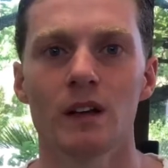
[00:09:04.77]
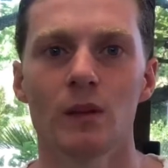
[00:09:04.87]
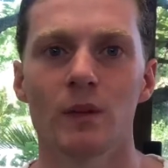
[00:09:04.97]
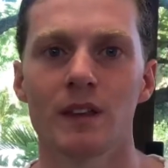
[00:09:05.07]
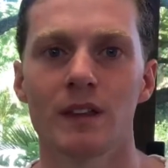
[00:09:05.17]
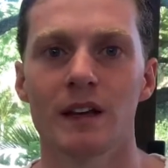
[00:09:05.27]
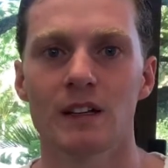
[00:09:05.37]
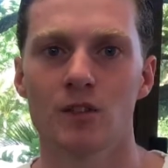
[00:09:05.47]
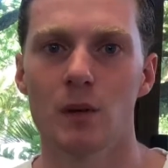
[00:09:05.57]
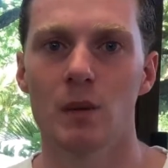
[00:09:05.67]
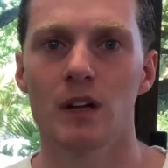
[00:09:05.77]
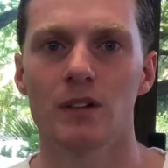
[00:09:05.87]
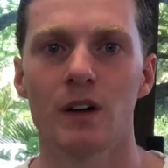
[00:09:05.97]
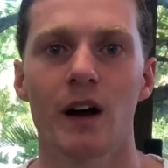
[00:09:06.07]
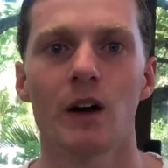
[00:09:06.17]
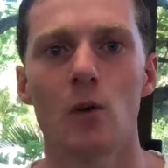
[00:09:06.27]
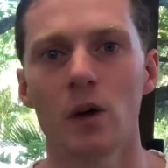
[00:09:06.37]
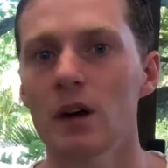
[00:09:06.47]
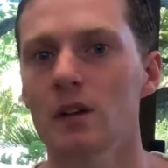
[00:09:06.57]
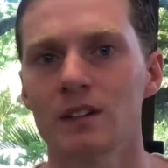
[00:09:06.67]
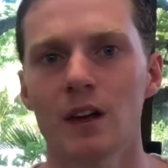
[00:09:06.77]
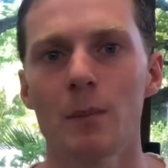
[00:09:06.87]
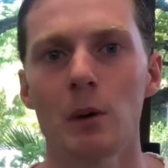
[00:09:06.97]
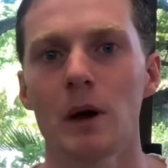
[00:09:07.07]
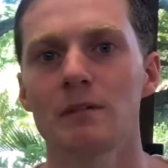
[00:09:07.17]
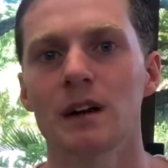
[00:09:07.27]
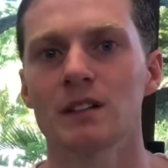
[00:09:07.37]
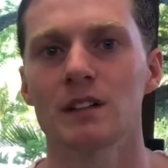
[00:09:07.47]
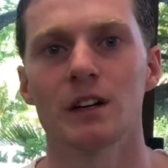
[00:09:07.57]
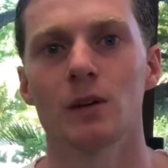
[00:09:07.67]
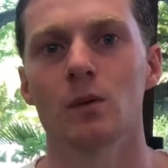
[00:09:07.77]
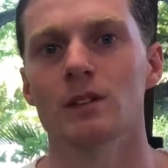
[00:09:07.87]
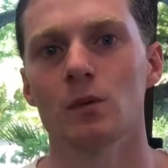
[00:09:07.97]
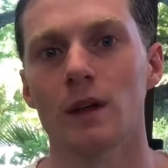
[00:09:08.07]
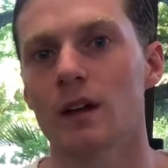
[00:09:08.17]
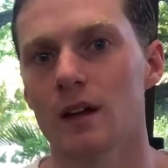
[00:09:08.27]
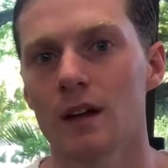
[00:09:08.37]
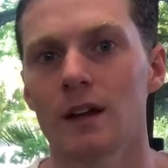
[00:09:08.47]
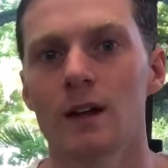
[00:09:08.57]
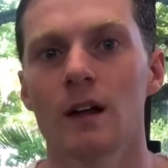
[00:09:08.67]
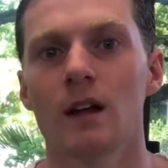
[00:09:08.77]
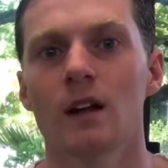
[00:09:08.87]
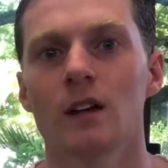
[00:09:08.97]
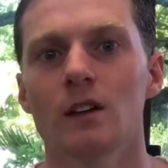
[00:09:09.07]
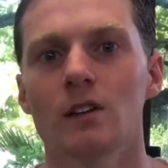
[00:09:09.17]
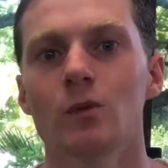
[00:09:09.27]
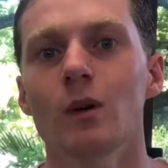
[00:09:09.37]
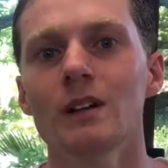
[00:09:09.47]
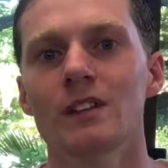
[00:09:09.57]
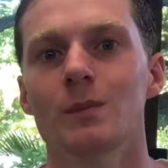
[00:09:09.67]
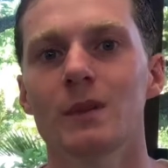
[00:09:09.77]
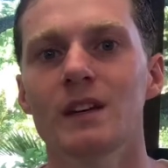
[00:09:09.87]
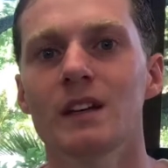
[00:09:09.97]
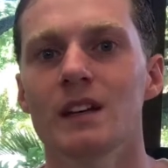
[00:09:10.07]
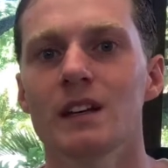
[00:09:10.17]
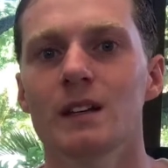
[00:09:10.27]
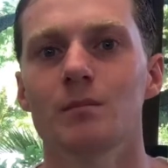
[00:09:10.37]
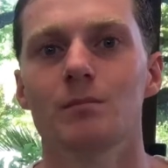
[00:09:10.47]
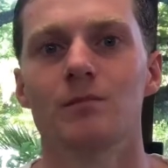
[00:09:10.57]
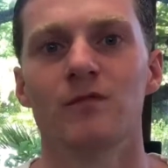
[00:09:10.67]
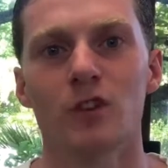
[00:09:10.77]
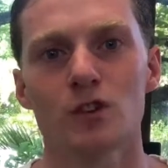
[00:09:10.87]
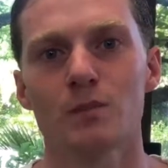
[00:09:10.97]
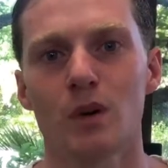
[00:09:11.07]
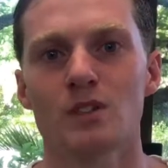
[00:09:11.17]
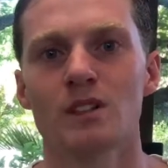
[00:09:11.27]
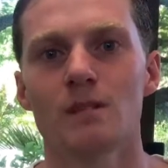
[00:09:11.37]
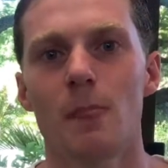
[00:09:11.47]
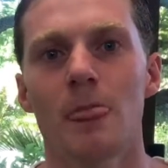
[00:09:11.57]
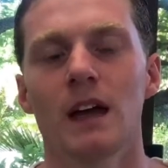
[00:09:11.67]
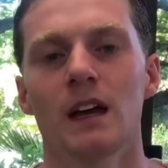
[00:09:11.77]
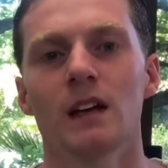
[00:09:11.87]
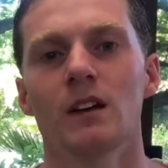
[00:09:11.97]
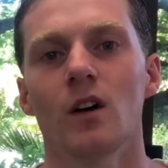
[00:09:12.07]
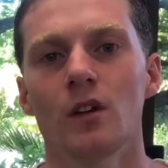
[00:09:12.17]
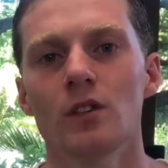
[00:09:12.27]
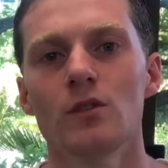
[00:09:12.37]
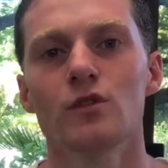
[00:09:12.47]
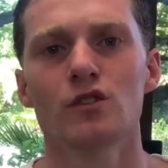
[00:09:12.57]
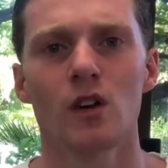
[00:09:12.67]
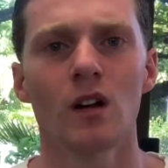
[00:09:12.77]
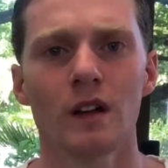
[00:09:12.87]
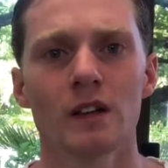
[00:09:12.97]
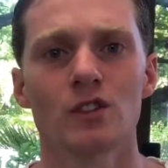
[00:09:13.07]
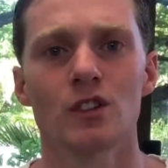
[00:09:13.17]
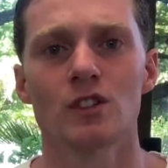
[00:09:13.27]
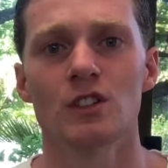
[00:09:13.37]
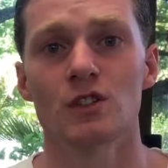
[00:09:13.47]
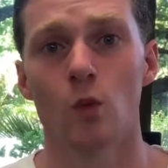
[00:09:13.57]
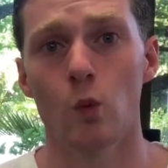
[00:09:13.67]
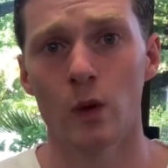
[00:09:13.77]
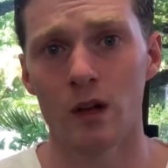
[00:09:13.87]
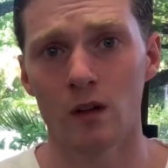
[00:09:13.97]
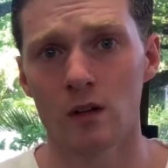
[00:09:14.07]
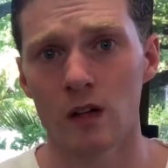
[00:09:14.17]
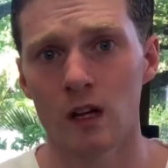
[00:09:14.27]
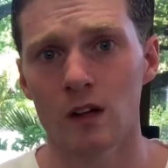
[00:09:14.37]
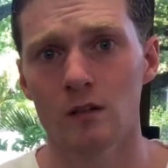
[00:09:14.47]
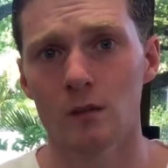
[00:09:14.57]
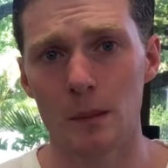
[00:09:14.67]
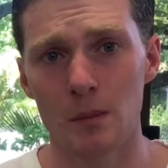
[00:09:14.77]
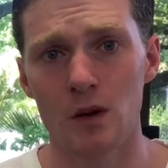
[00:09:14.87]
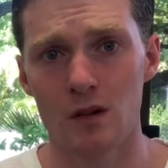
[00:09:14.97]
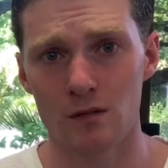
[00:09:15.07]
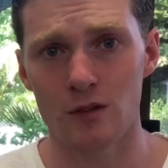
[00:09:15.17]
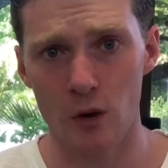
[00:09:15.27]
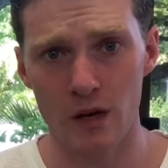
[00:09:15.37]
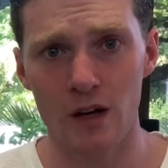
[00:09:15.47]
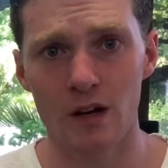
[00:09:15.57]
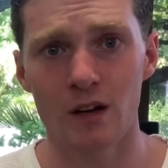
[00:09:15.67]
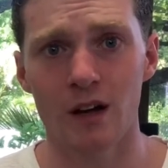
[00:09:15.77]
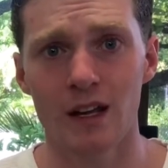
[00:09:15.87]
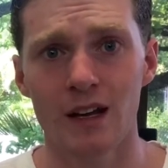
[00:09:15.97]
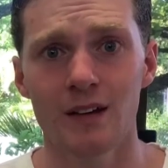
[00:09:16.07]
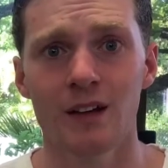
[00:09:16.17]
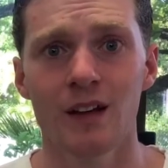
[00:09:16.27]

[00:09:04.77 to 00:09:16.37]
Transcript: within the next three months. I will take my wife out to dinner once a week. You want to speak in first person and also use strong language such as will. Remember Yoda again?